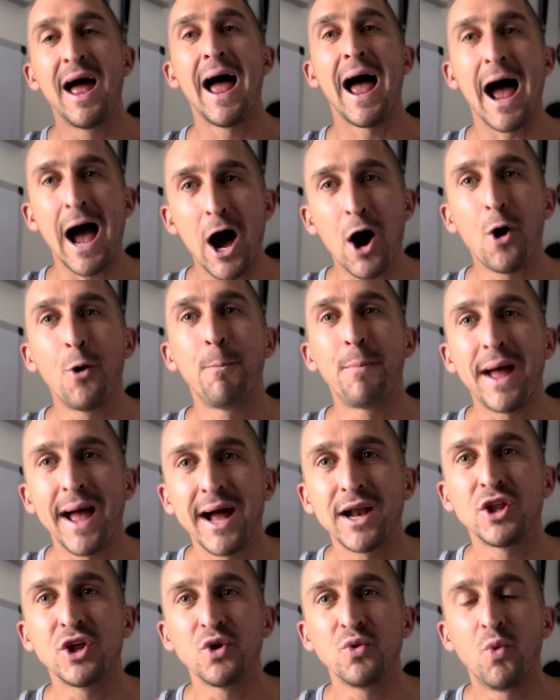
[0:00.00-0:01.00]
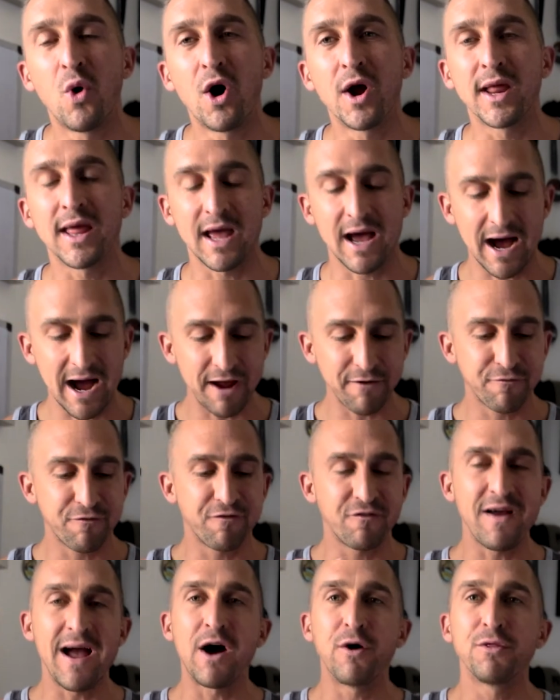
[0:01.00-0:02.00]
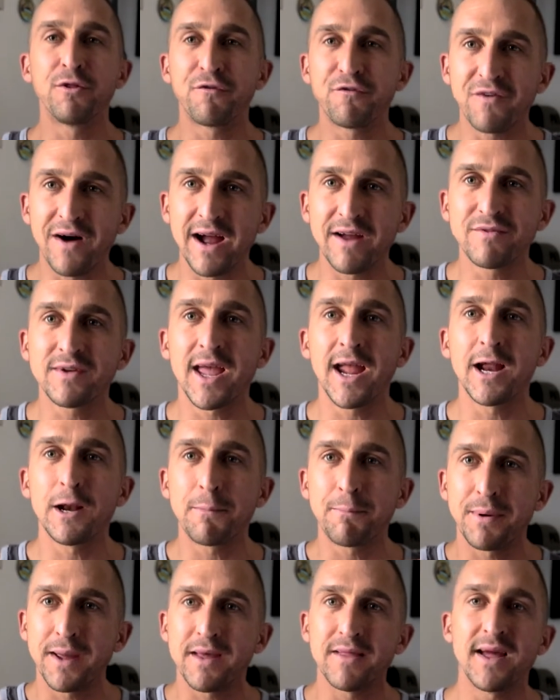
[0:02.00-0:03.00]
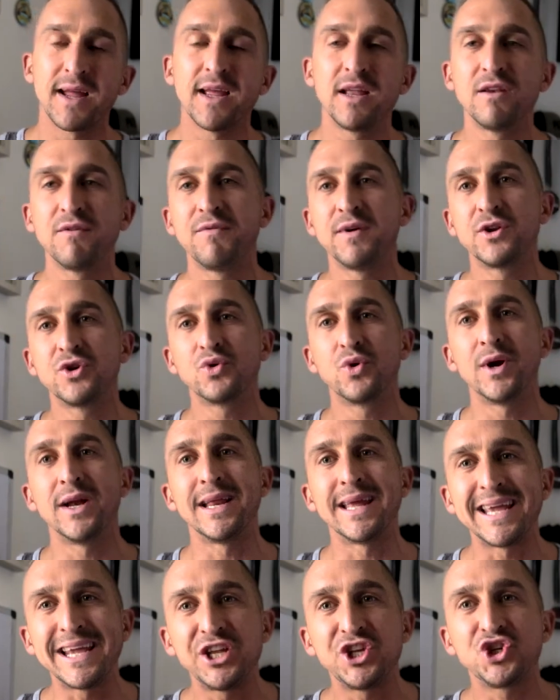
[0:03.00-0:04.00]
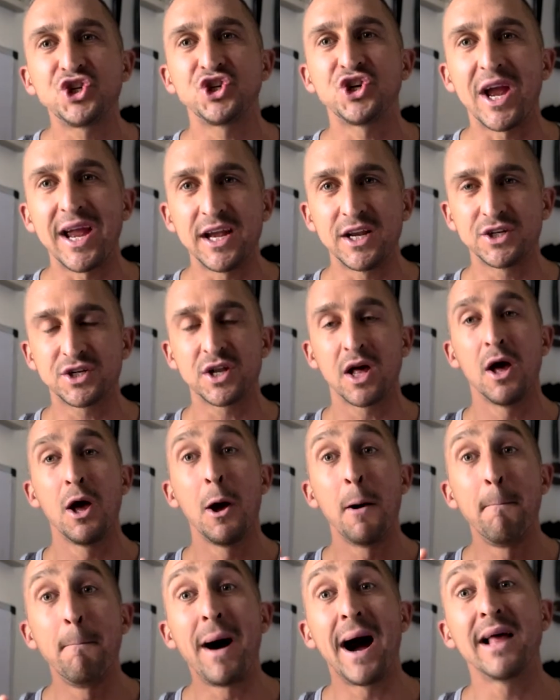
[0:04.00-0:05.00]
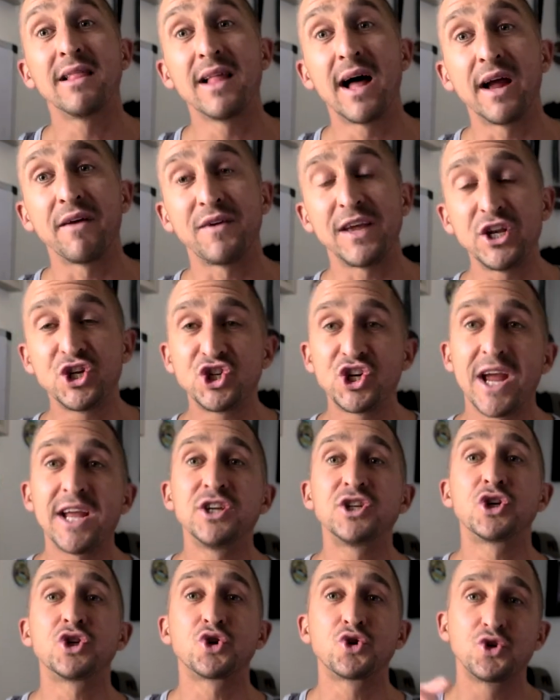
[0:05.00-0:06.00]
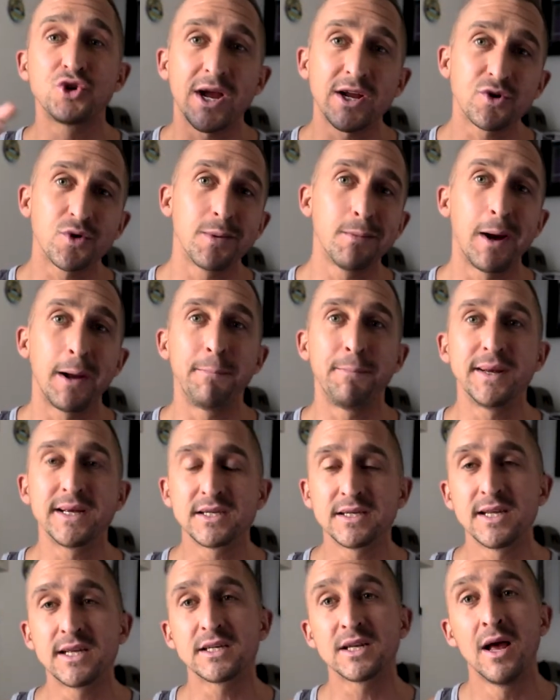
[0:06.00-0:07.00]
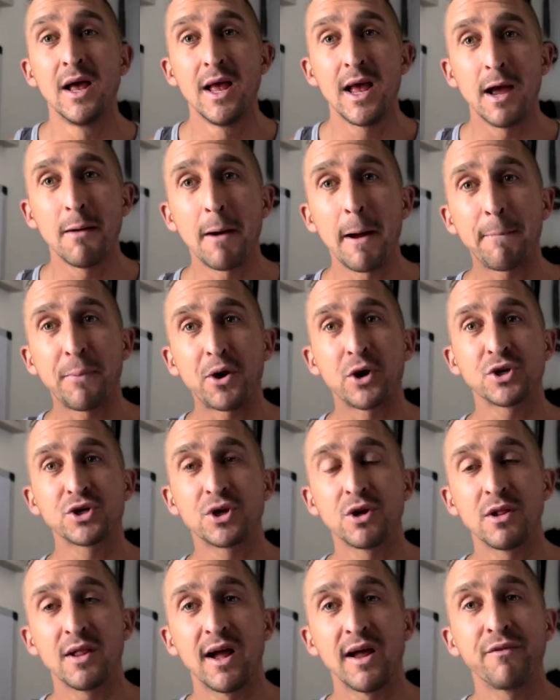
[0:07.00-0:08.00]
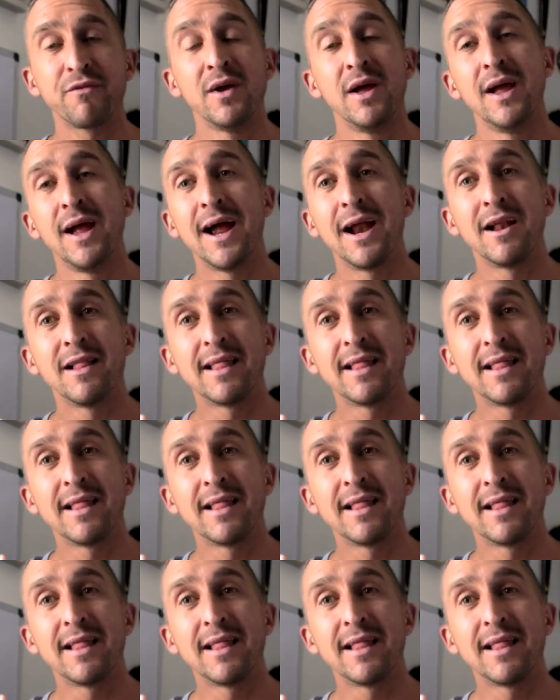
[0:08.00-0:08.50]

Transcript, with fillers: How bad do you want it? I found the 5K to pay that individual and he changed my life. He changed the trajectory of my business and my personal life and